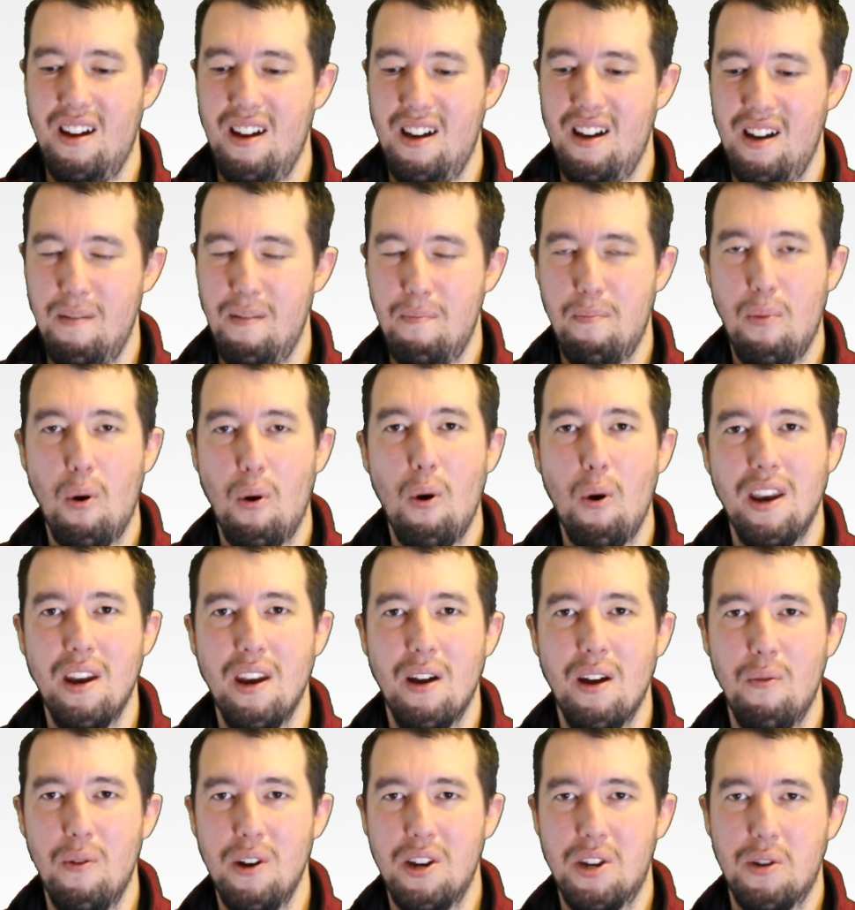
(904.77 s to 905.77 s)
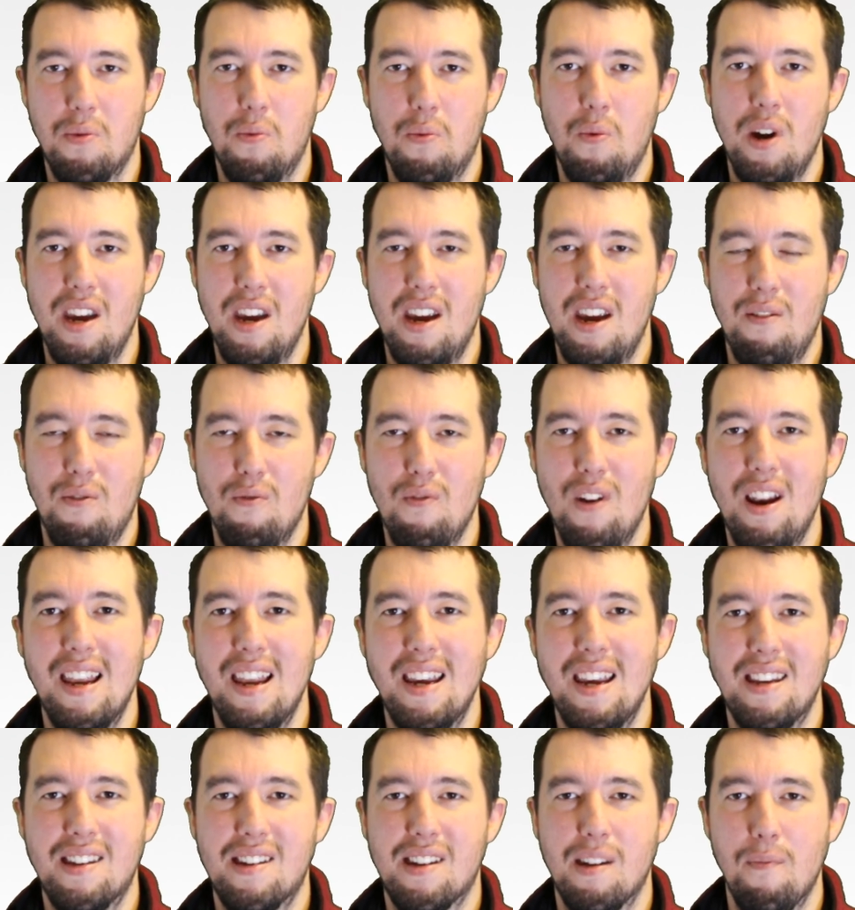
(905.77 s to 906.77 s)
point at which we
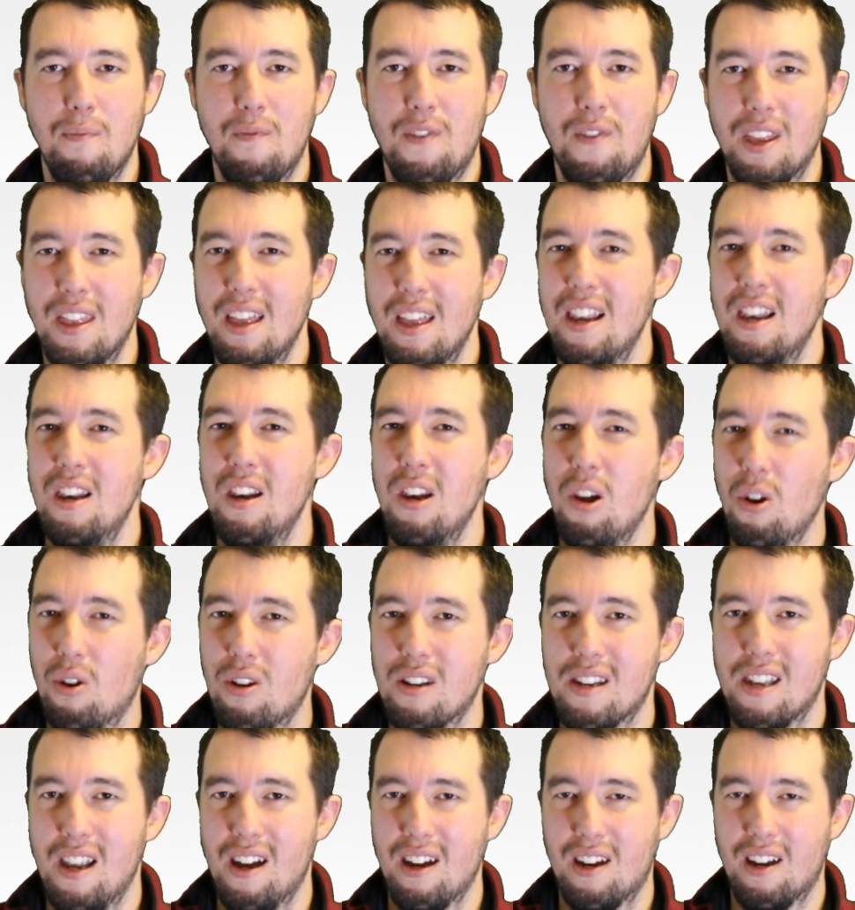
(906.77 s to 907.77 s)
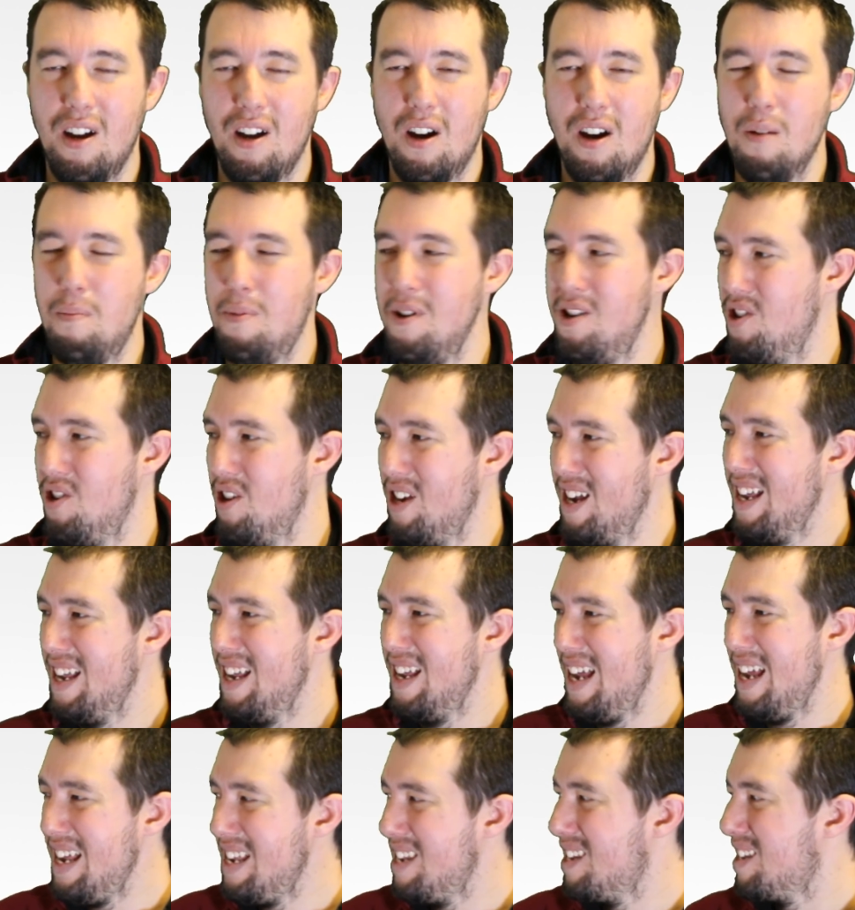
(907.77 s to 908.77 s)
release something that looks like an RPG.
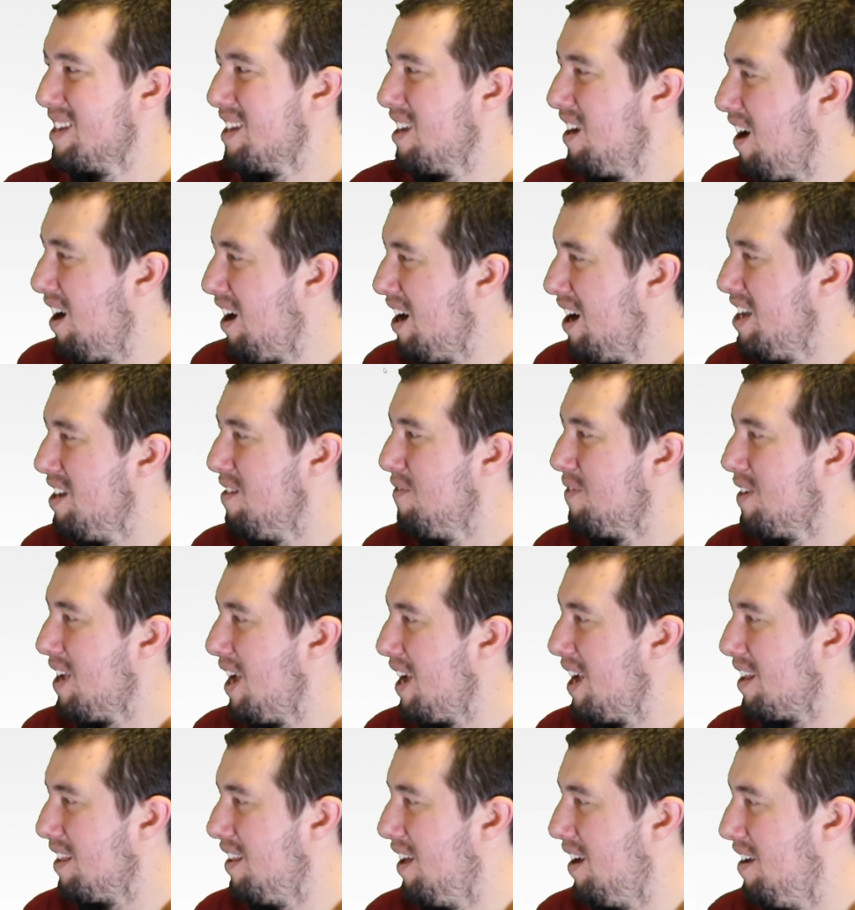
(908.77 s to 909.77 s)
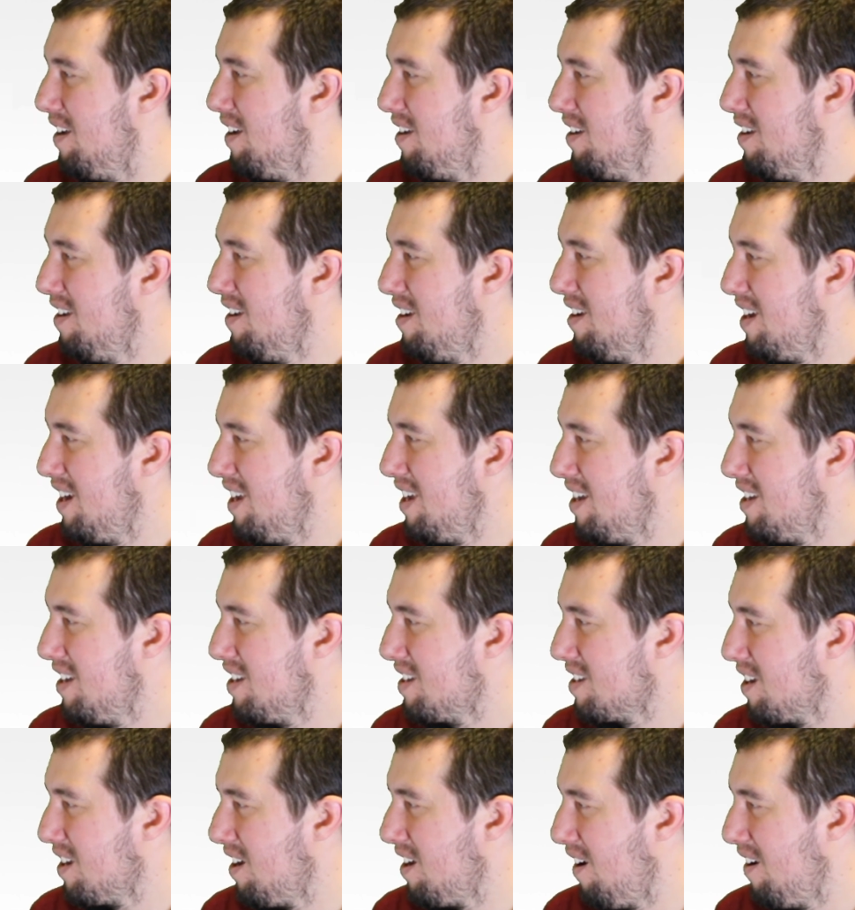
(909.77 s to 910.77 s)
It is kind of getting there. It is
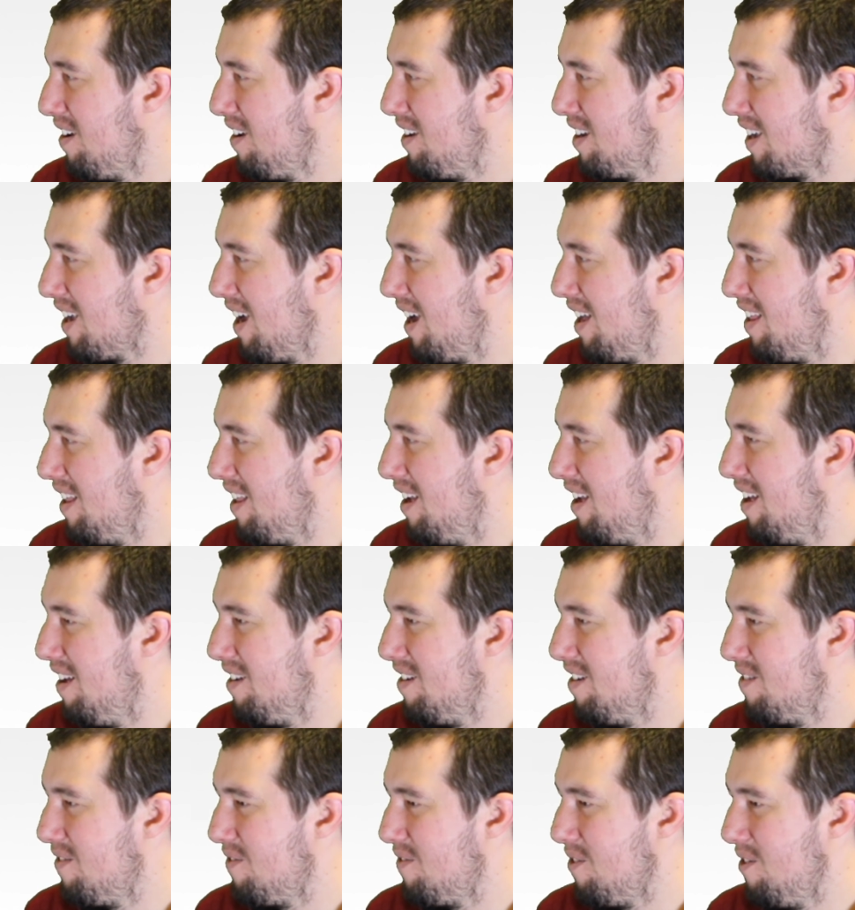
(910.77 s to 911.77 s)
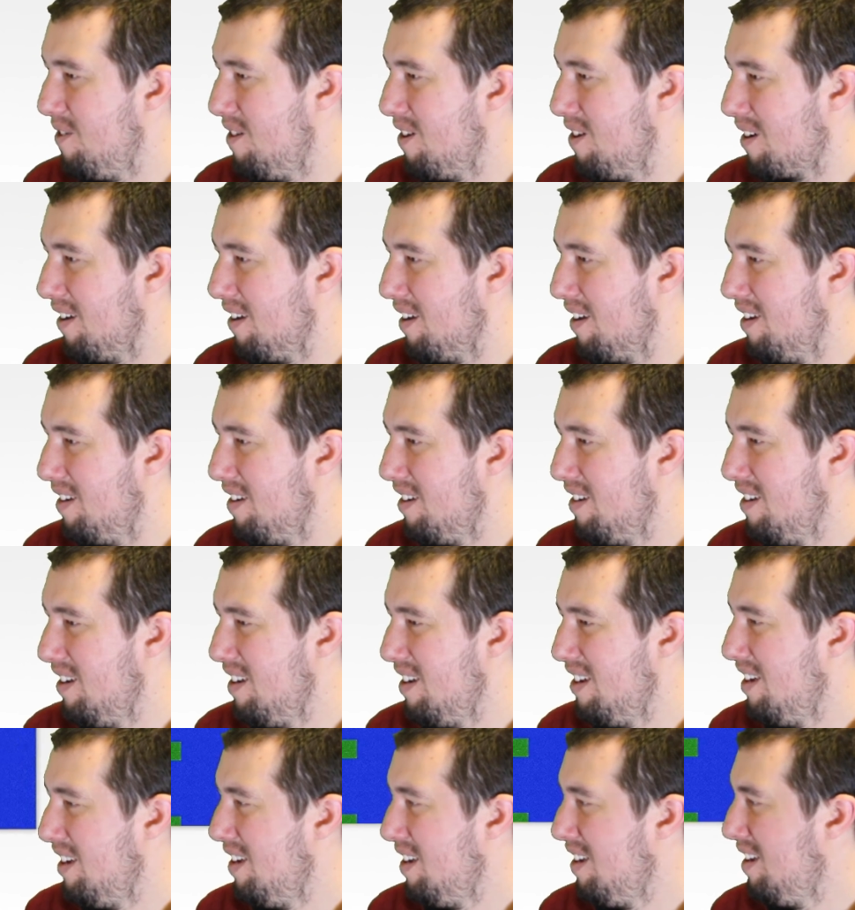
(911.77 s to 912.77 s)
kind of getting there, if you look at it.
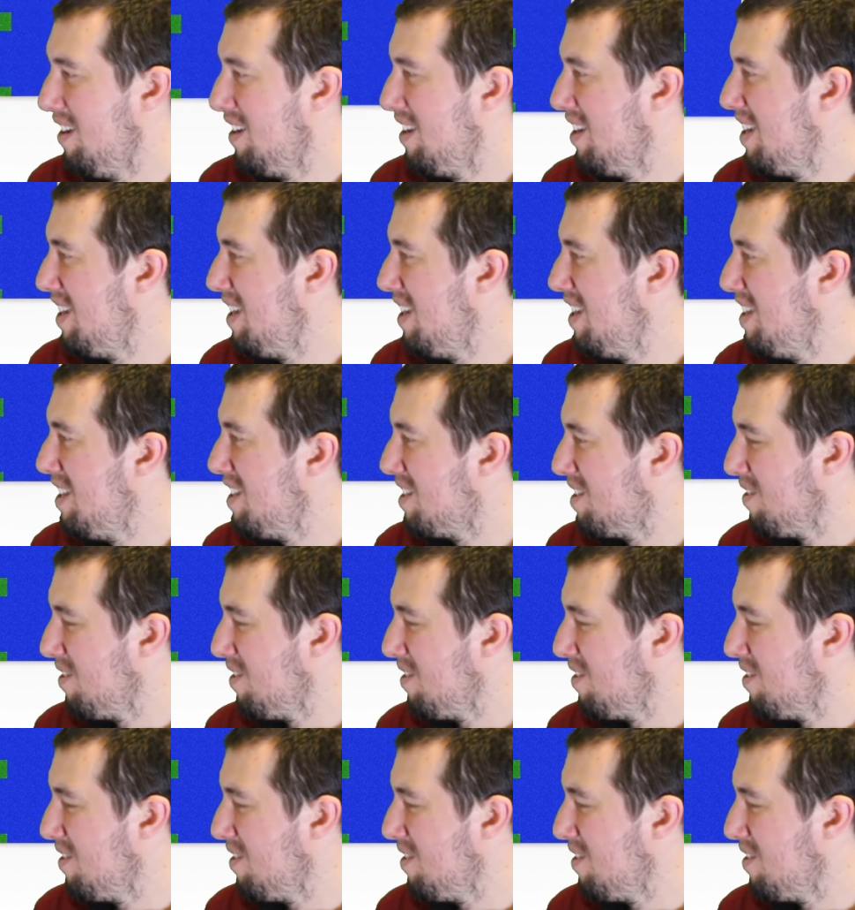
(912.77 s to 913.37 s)
It is